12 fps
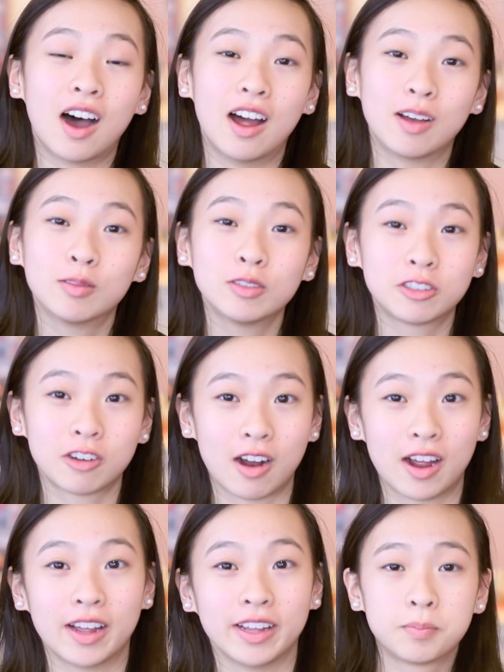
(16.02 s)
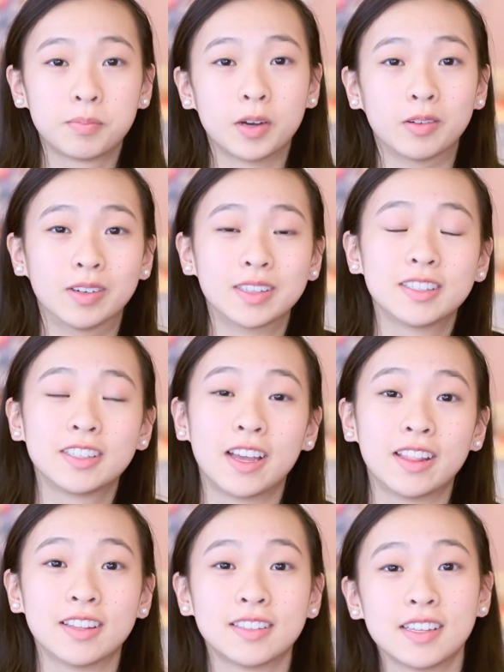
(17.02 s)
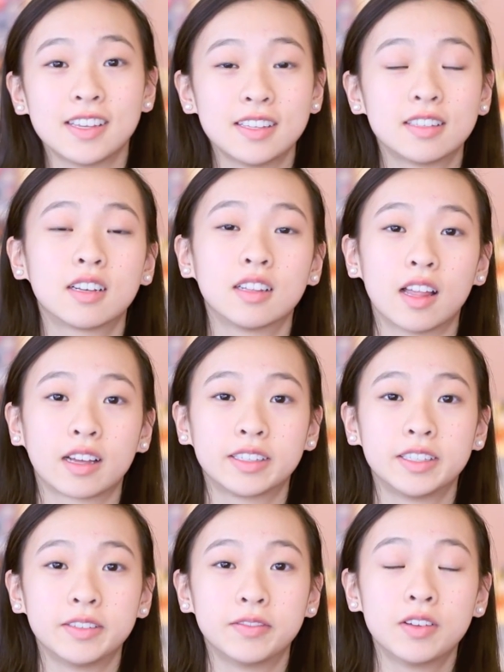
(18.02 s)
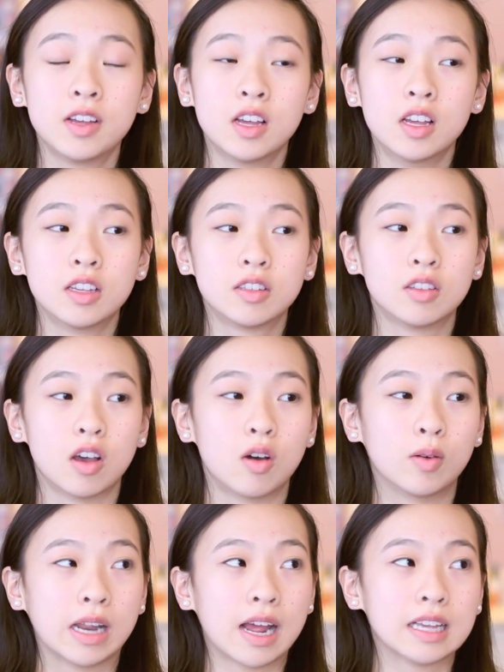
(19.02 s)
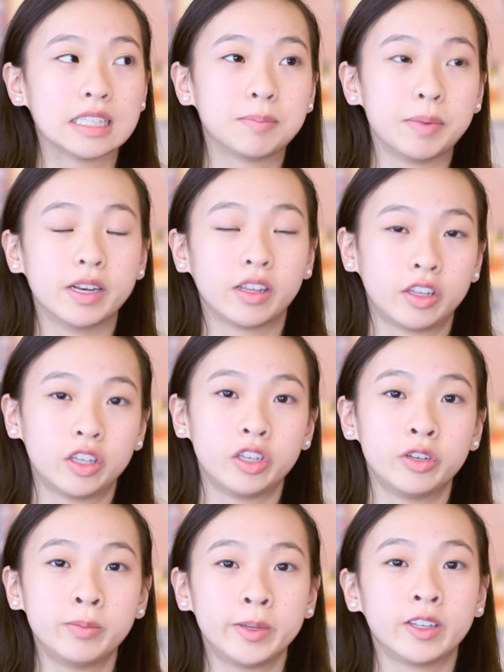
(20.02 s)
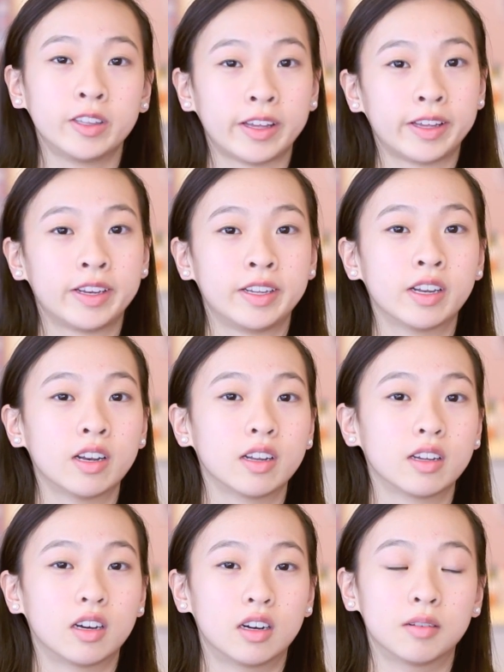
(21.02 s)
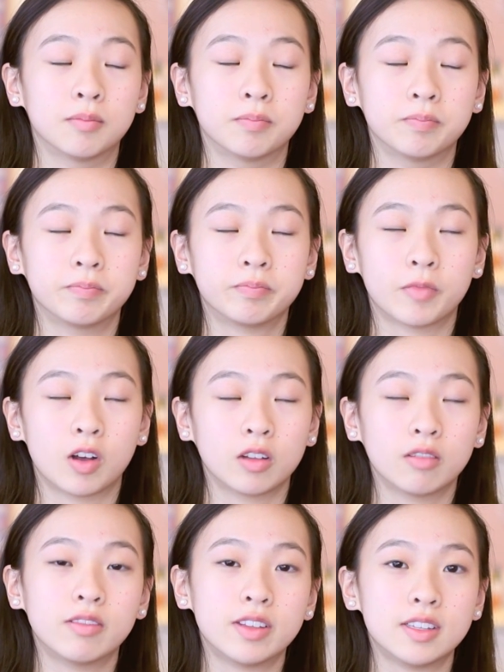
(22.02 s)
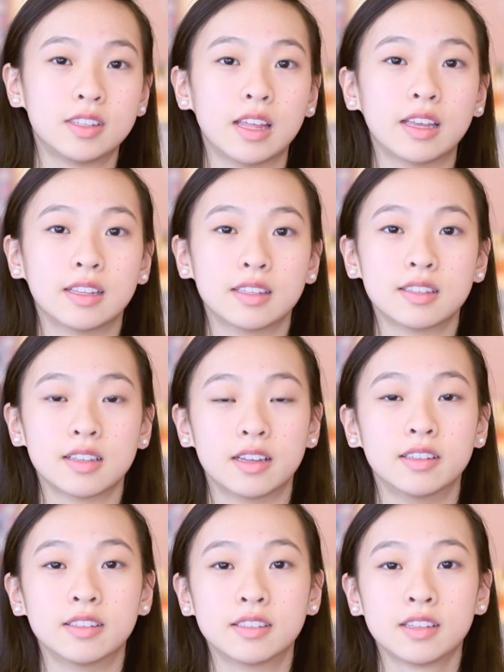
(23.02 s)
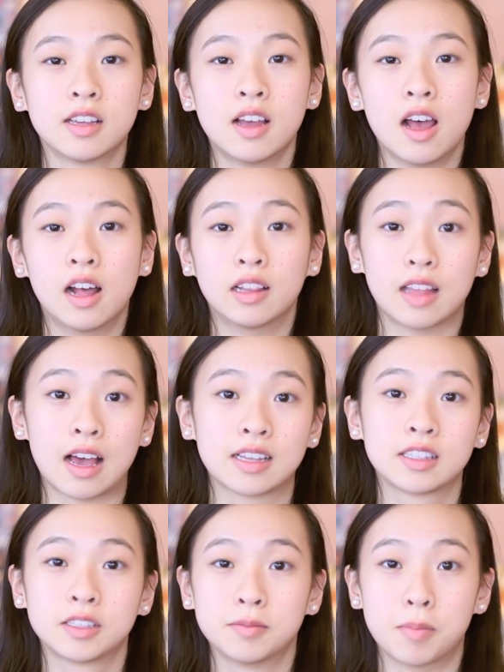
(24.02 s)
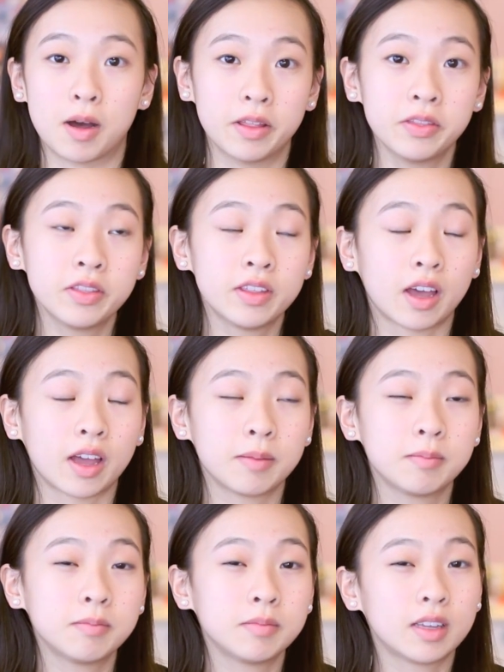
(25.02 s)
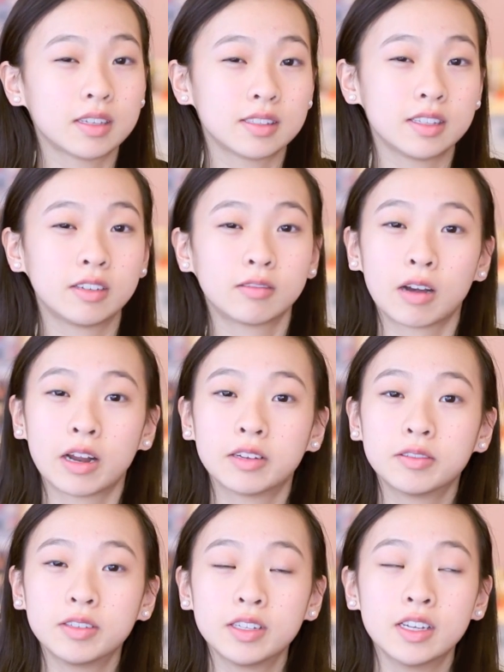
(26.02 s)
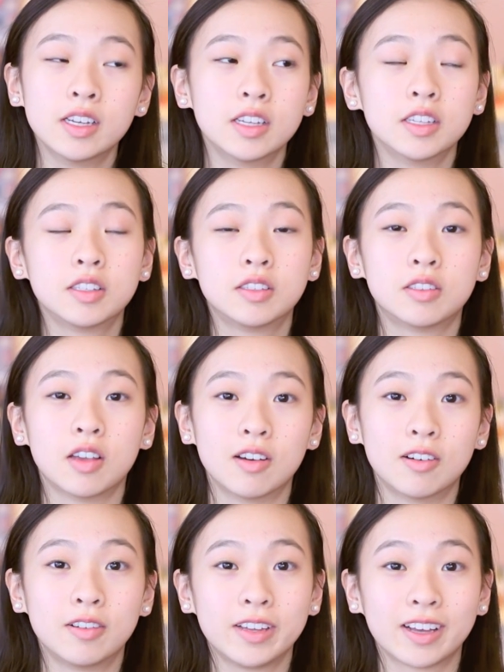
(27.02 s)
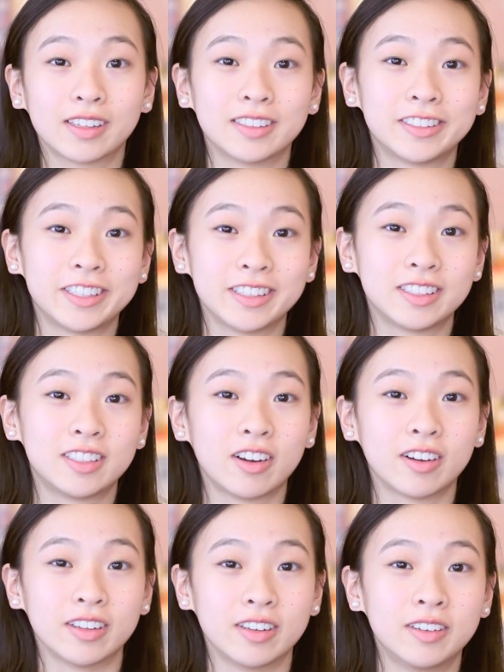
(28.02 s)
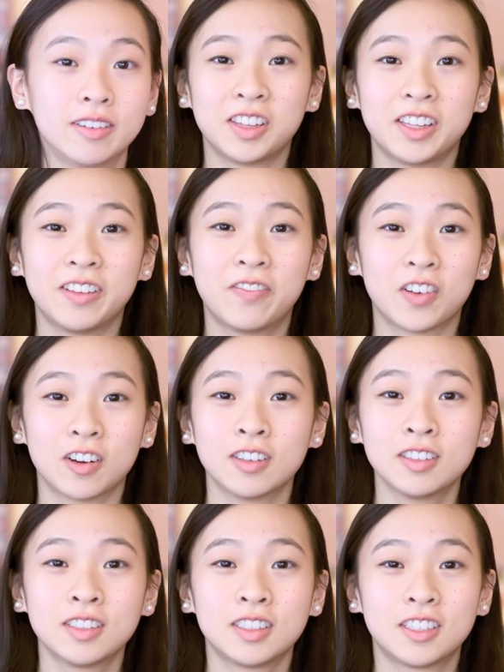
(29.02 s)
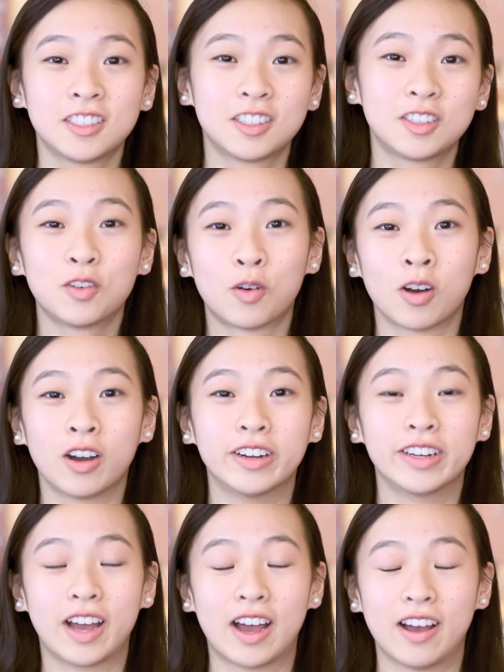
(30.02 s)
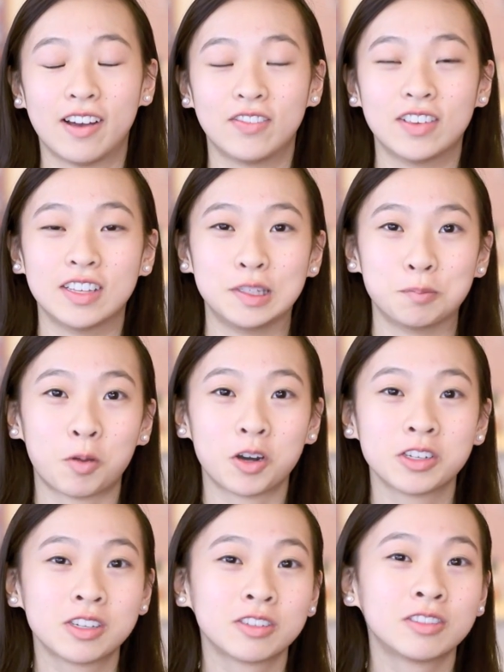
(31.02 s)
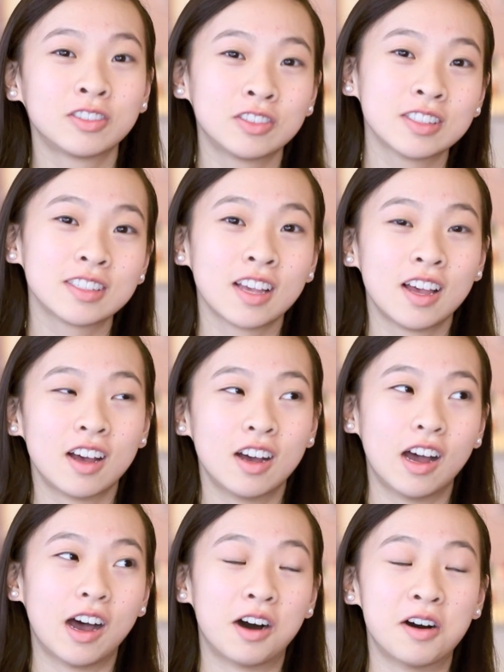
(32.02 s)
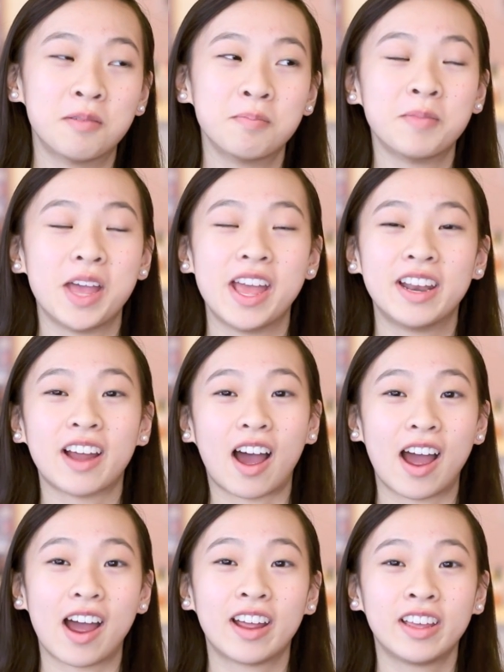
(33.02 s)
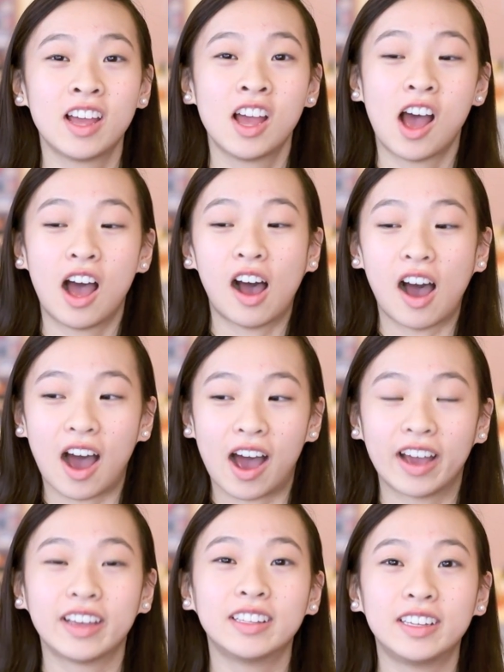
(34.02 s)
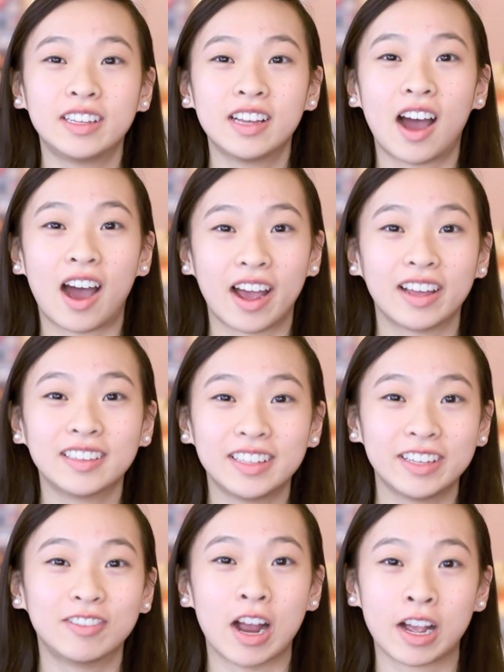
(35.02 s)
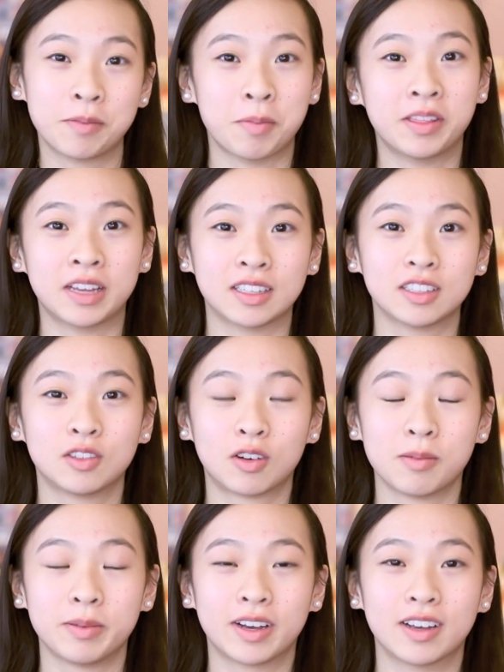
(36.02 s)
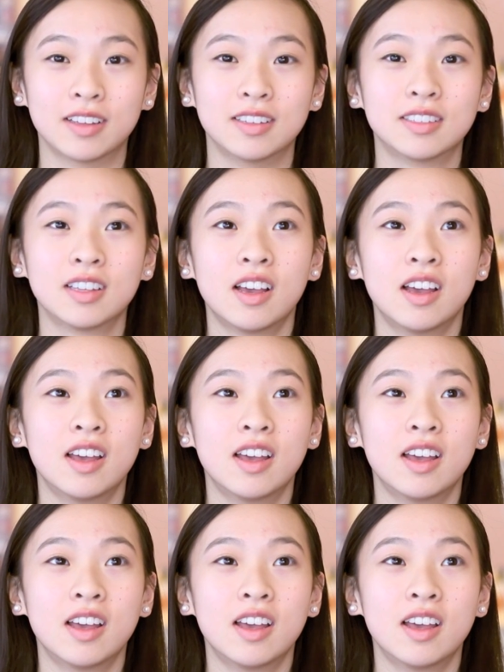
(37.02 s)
I will try. But once again, this is collective, so it has been accumulated, um, all of these things since last month, I'm guessing around. So yeah, let's get started. The first store I have is Marshalls, um, and I highly, highly recommend that store because